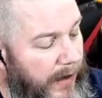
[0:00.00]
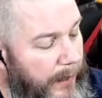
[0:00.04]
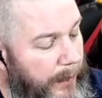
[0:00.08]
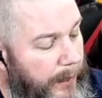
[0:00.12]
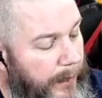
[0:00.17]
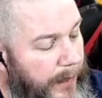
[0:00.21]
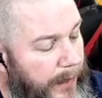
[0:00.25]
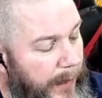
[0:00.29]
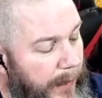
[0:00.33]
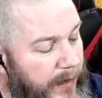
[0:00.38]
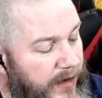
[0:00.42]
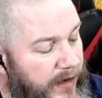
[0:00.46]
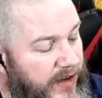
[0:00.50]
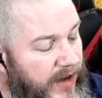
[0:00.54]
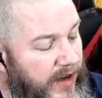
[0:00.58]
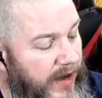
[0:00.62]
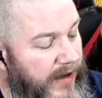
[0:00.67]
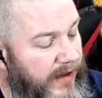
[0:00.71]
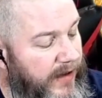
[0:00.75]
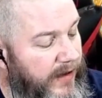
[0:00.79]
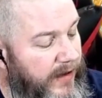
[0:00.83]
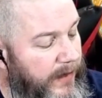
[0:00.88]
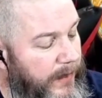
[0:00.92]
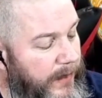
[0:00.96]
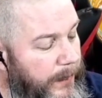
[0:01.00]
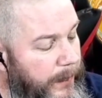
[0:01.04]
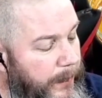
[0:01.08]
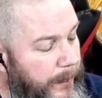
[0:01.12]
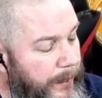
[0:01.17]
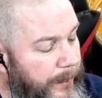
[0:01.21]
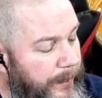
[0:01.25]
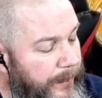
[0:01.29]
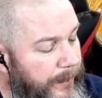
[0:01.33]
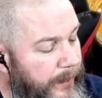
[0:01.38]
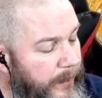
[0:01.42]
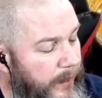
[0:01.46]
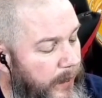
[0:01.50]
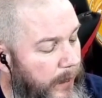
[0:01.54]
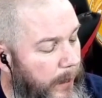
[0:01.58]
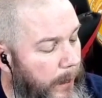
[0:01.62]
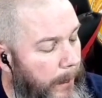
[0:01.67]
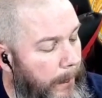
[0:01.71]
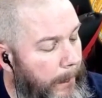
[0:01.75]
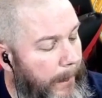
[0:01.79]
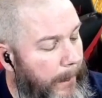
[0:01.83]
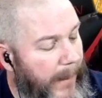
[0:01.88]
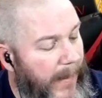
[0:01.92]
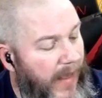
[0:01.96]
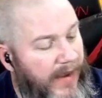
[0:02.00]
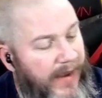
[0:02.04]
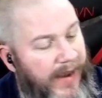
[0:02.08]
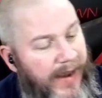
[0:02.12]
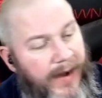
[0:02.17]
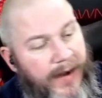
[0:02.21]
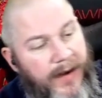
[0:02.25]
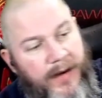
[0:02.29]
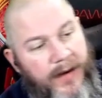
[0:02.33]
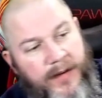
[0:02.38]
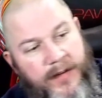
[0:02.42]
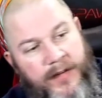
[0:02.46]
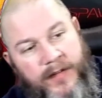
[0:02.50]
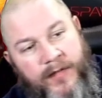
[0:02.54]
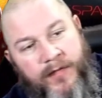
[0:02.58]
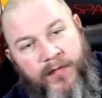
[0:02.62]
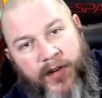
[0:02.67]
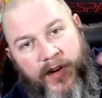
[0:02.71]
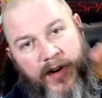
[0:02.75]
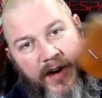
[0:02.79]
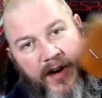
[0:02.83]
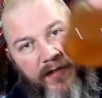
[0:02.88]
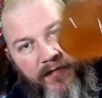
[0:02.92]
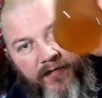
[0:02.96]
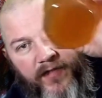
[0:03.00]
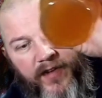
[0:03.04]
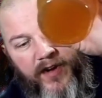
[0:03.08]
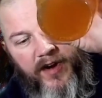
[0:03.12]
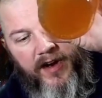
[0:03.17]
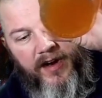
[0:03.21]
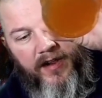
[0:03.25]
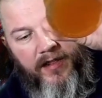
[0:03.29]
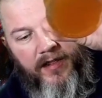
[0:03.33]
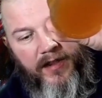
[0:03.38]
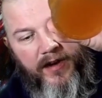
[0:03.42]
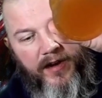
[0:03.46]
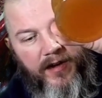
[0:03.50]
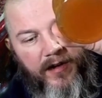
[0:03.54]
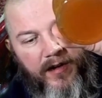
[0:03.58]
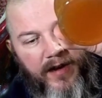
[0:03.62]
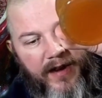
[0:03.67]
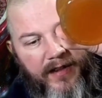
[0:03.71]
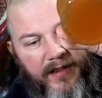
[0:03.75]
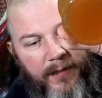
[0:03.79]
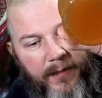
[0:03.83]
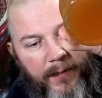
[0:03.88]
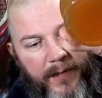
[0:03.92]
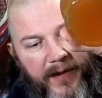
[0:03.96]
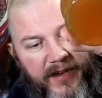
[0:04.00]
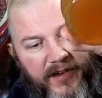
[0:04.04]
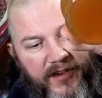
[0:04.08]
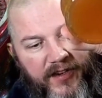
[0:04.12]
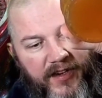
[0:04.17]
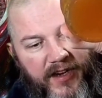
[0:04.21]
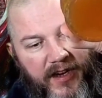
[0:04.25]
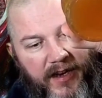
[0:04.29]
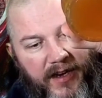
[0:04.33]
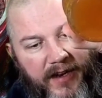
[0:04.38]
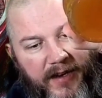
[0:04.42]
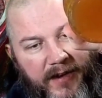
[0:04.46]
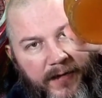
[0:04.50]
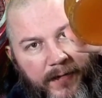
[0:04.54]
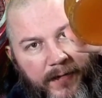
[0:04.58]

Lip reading: pepper jelly too. Again, very very clear like the peach jelly,